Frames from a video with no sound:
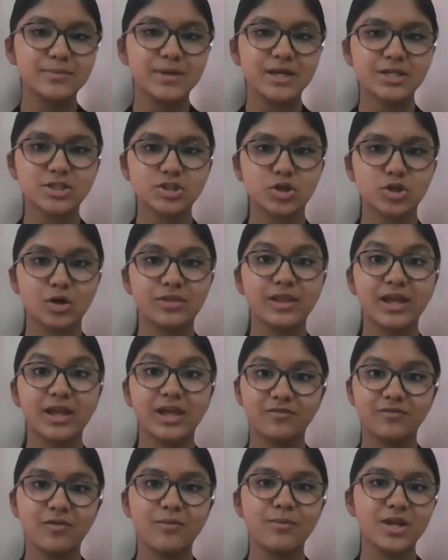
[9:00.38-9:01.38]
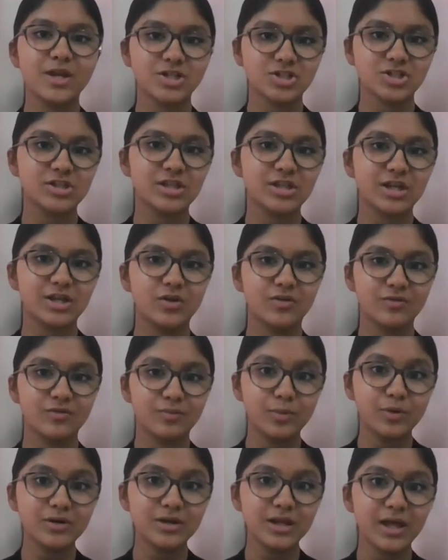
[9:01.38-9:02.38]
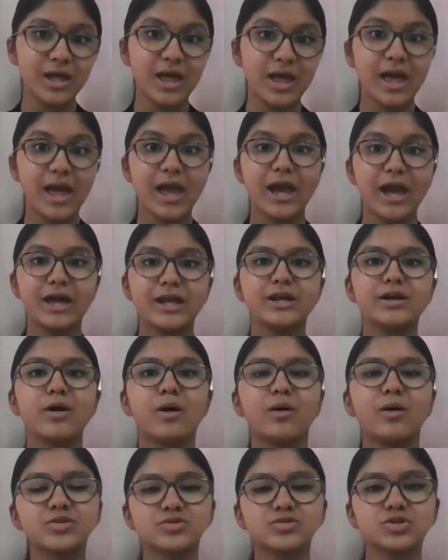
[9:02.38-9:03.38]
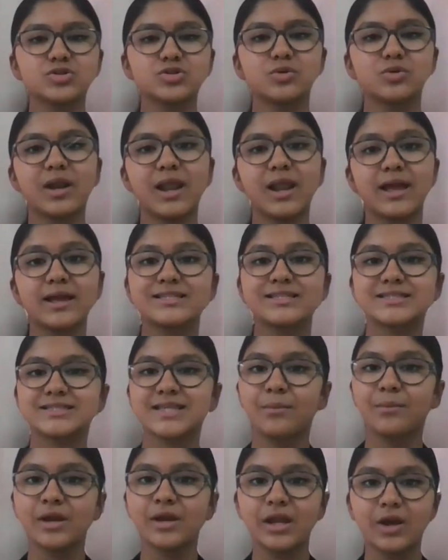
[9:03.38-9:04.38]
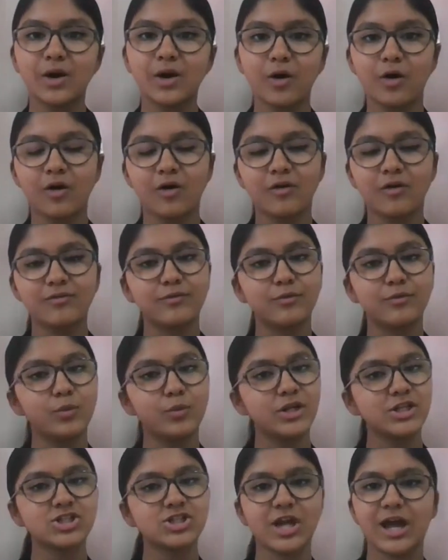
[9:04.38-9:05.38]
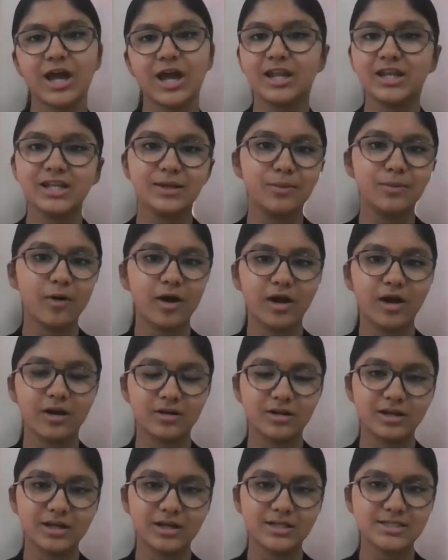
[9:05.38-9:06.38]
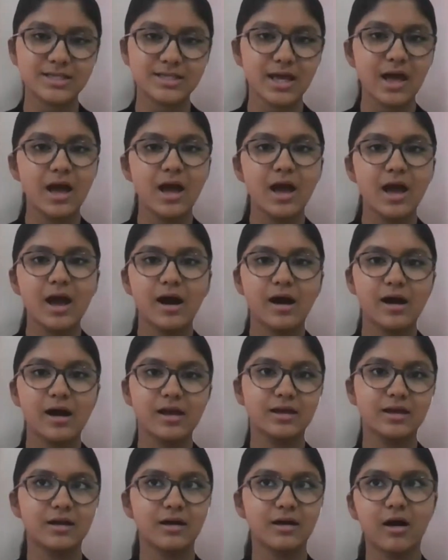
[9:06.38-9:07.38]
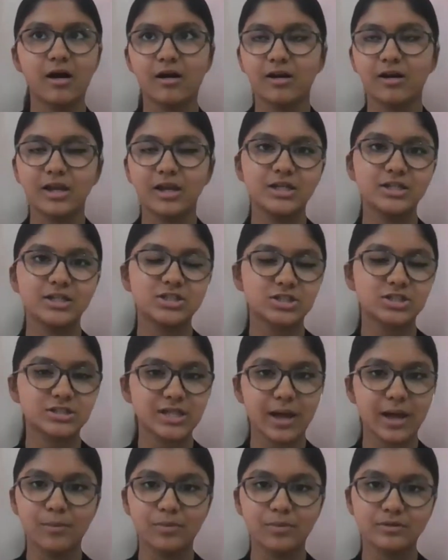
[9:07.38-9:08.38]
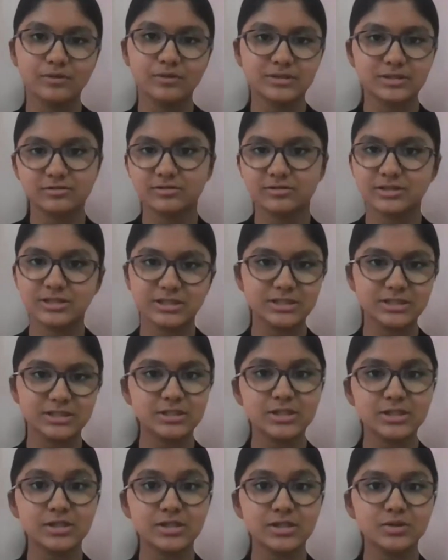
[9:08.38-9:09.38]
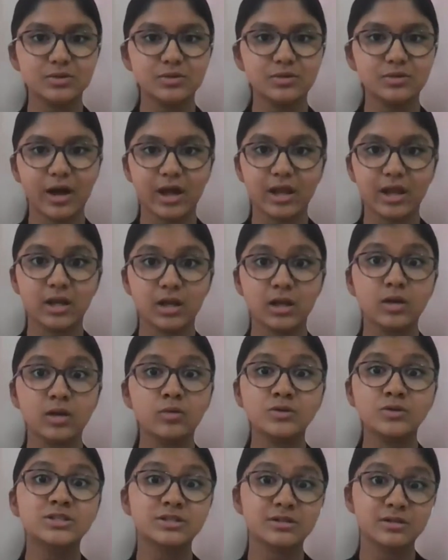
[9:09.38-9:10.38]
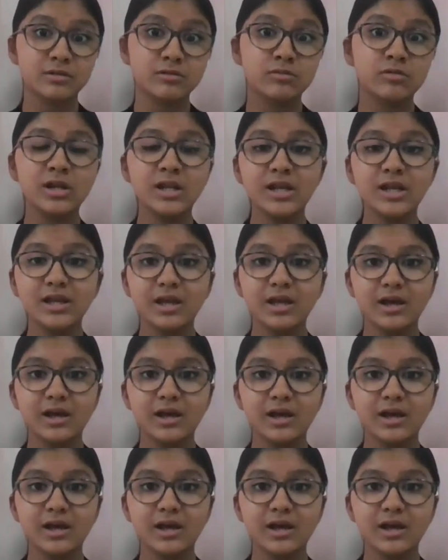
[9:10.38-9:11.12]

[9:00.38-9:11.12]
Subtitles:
based on the information that you put, and it also showed like a summary of which antibiotics are each samples resistant to, and it was really